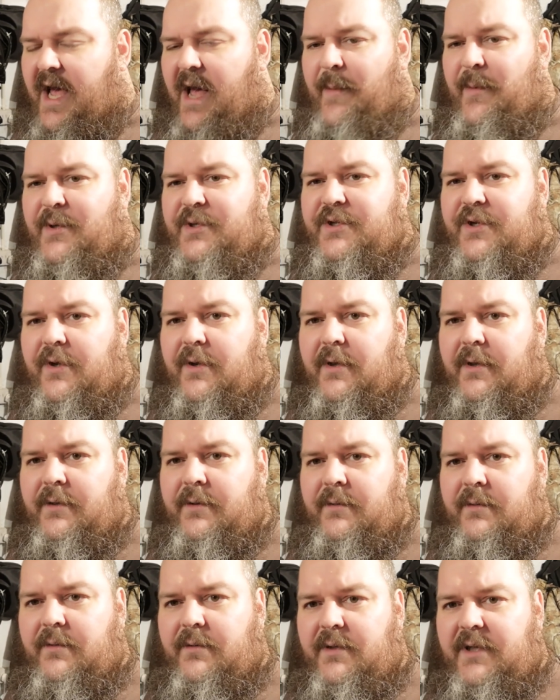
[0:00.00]

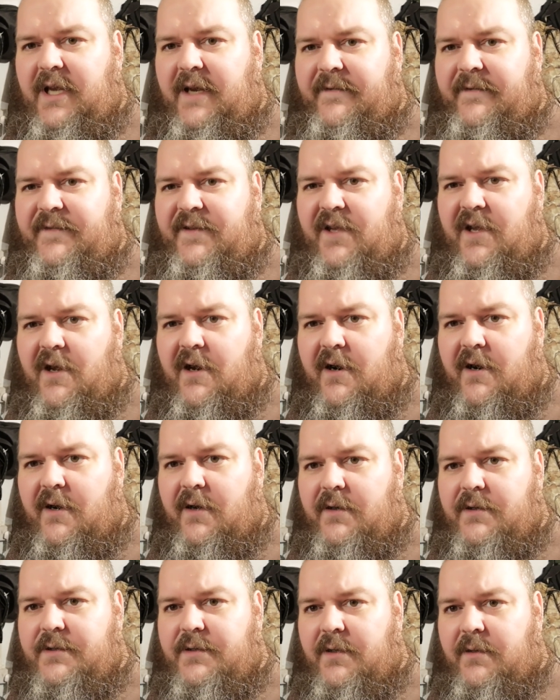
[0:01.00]
Amazon gift
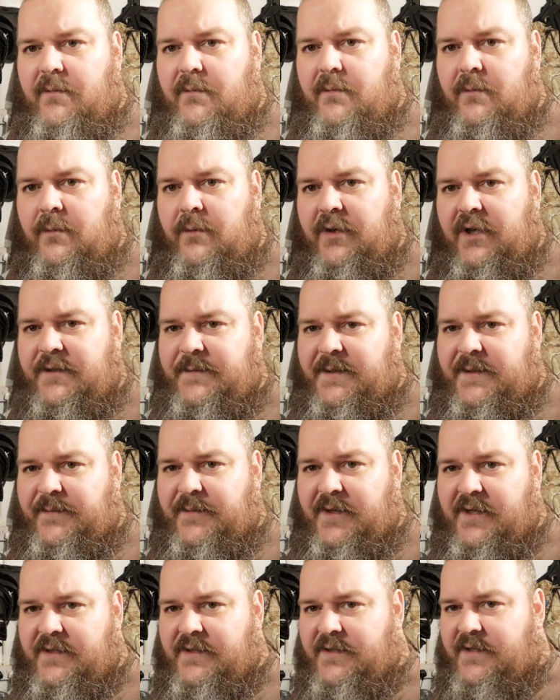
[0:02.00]
cards and
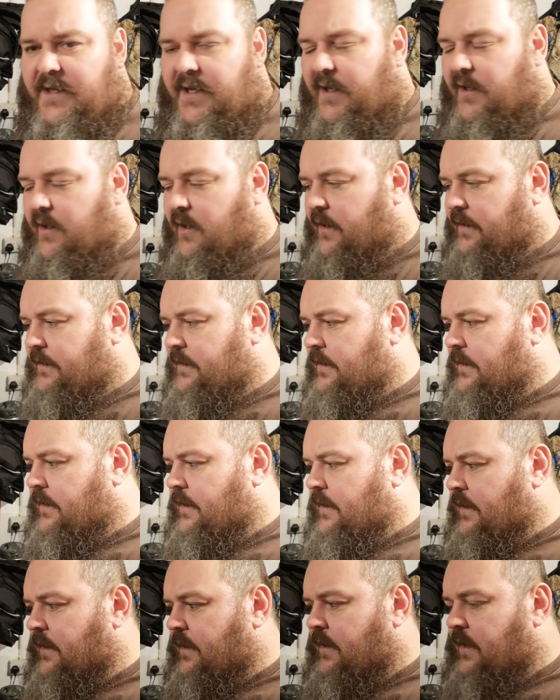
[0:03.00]
Christmas presents that I got,
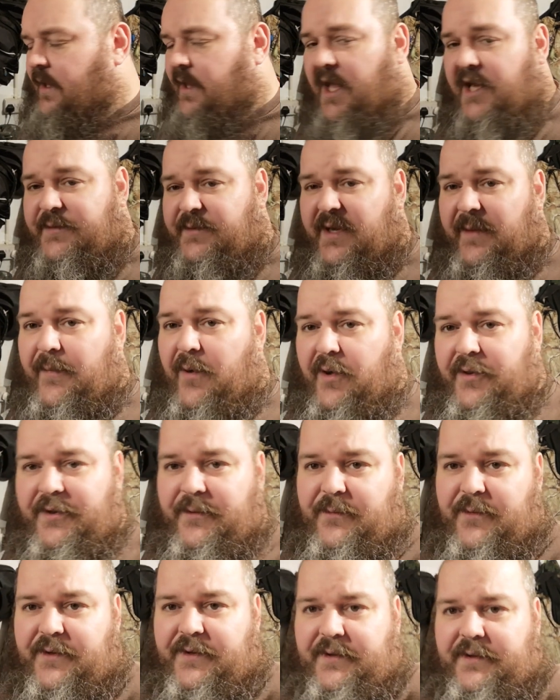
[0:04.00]
and that's what I
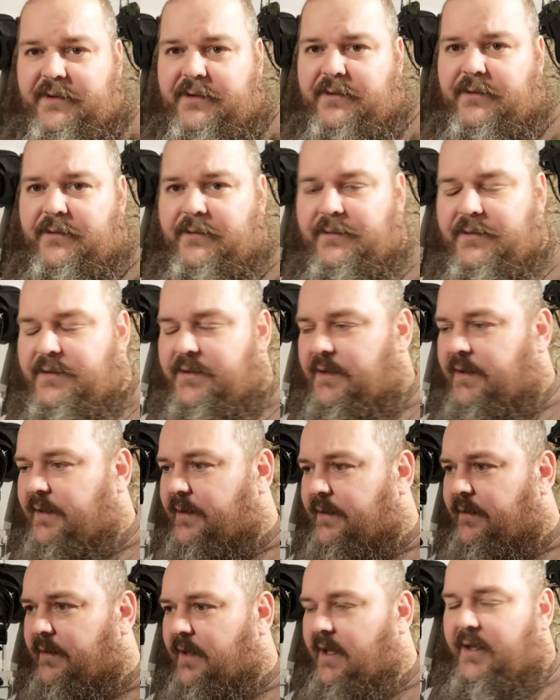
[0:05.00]
bought them with it. You know, it's
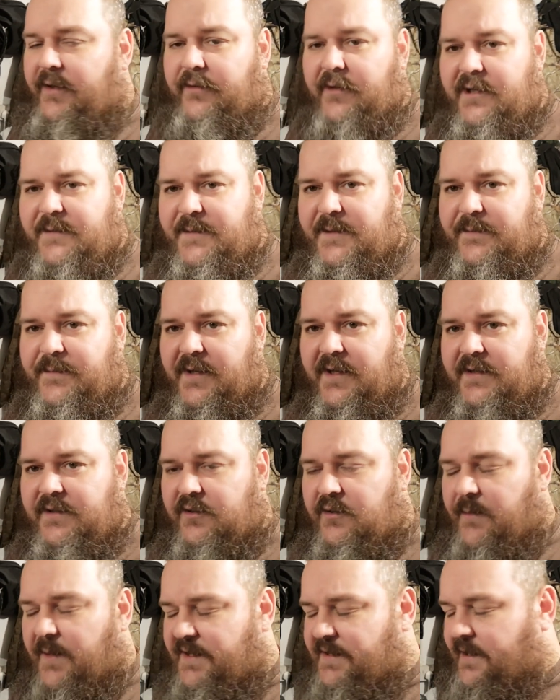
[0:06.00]
a late Christmas
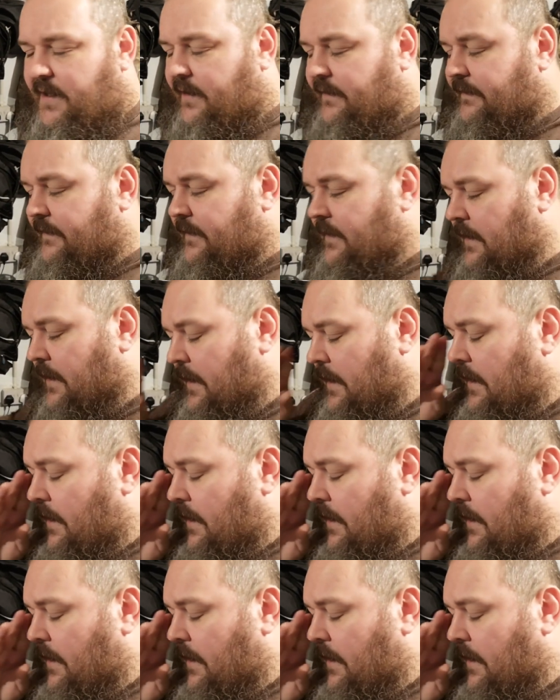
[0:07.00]
present to myself.